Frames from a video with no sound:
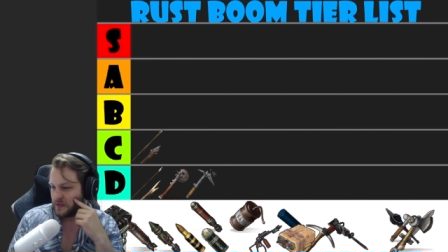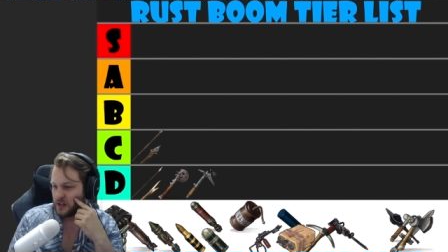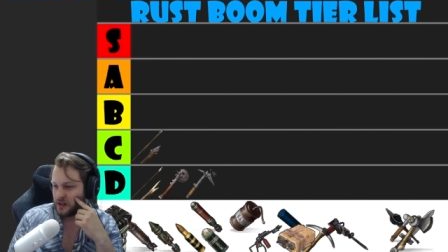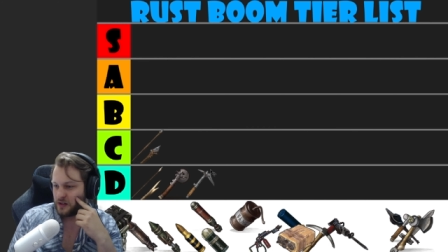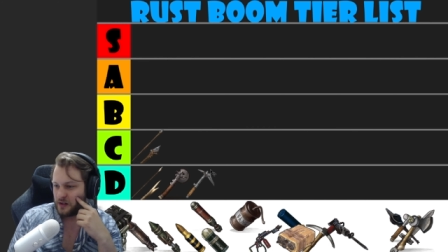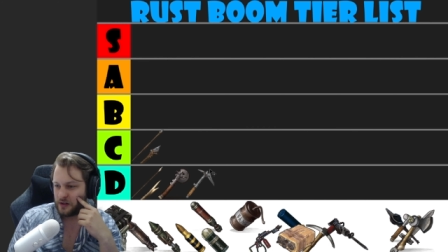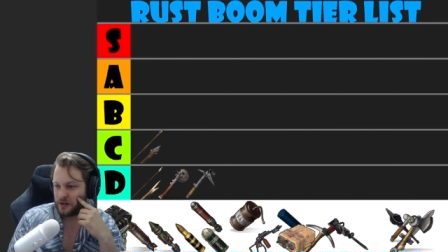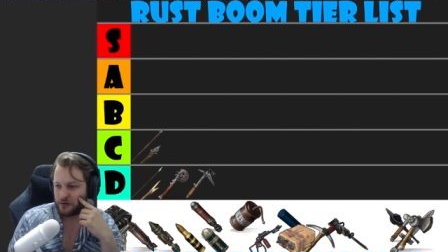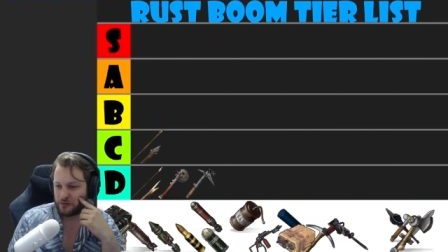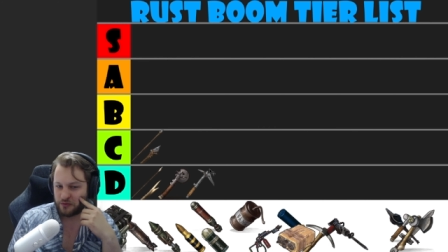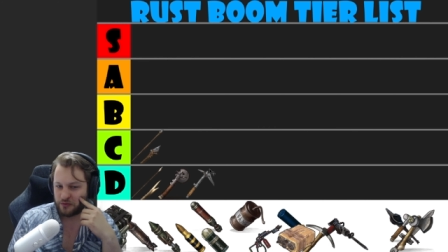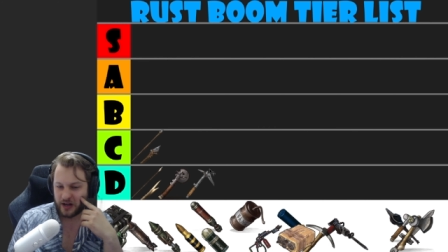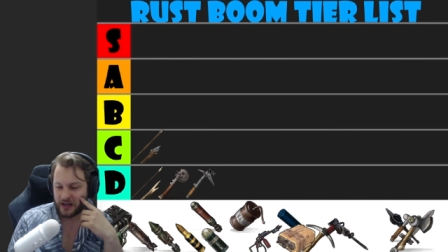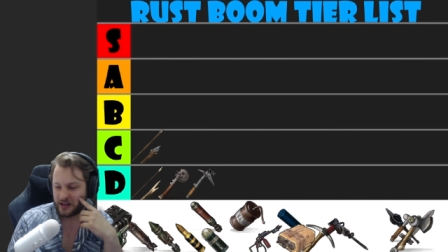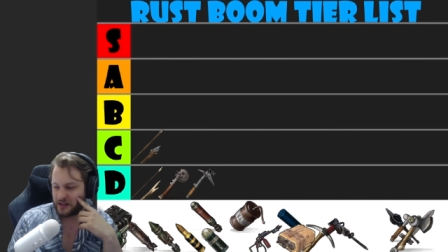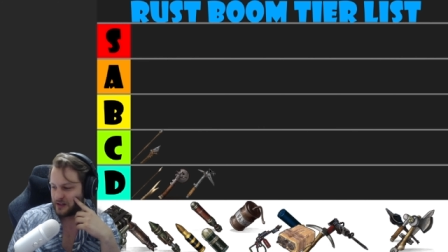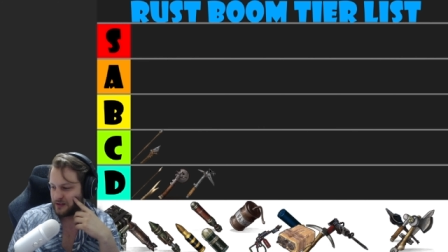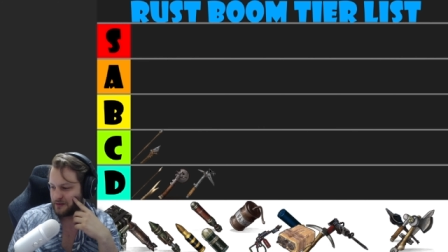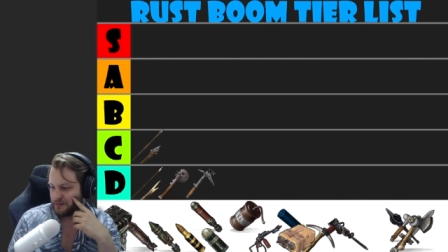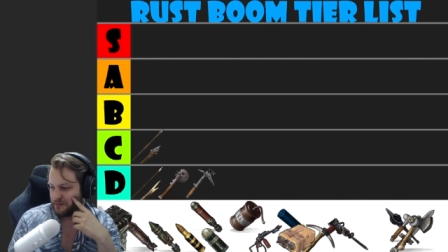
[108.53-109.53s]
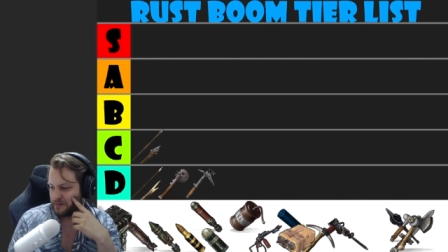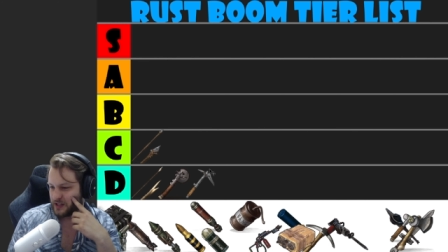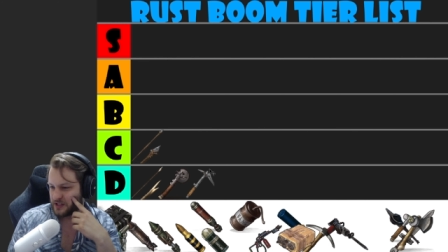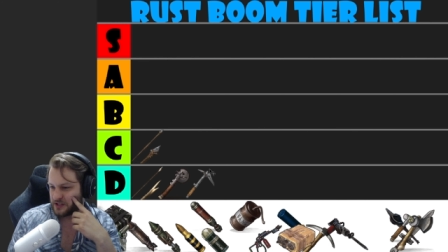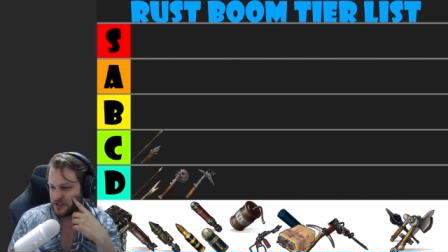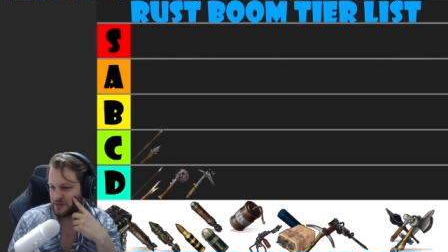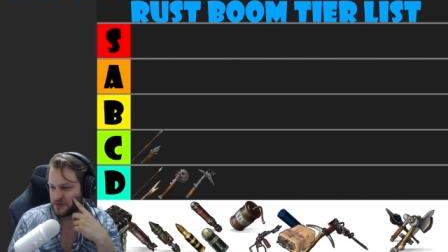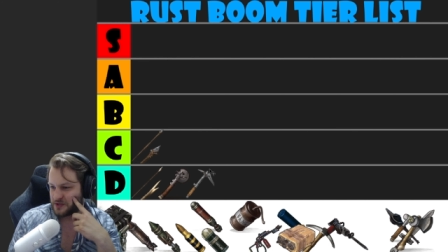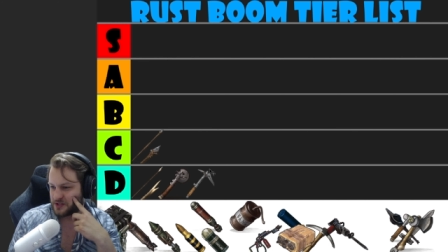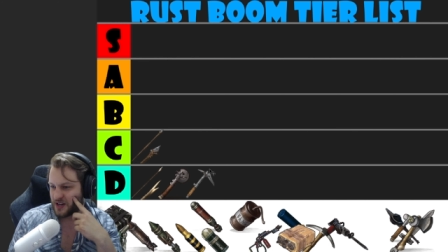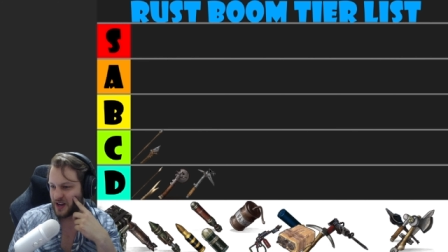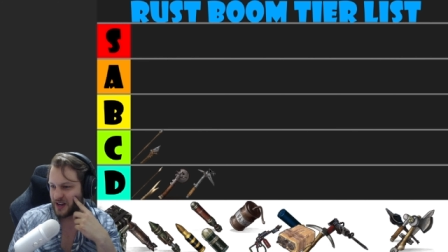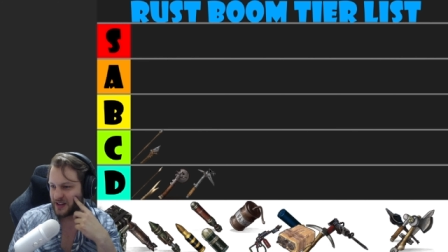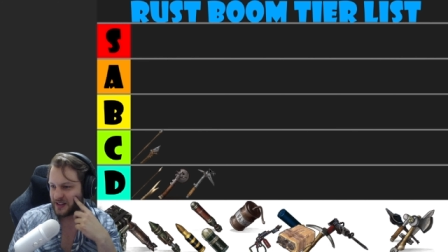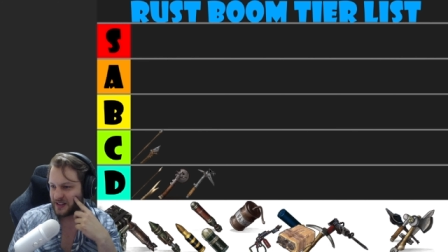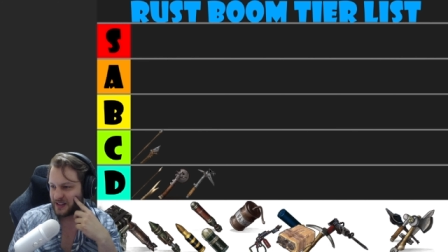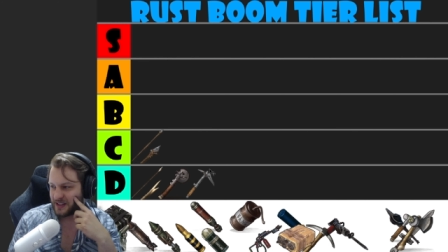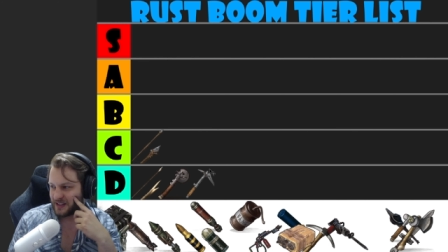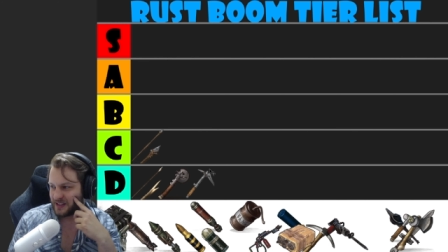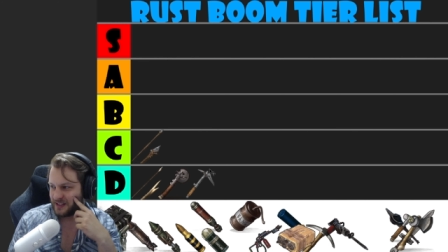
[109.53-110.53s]
There's no machete
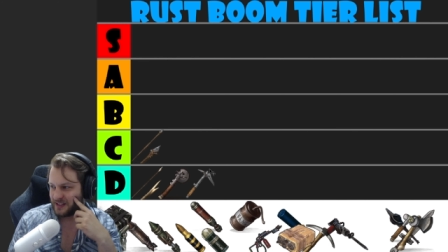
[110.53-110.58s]
here.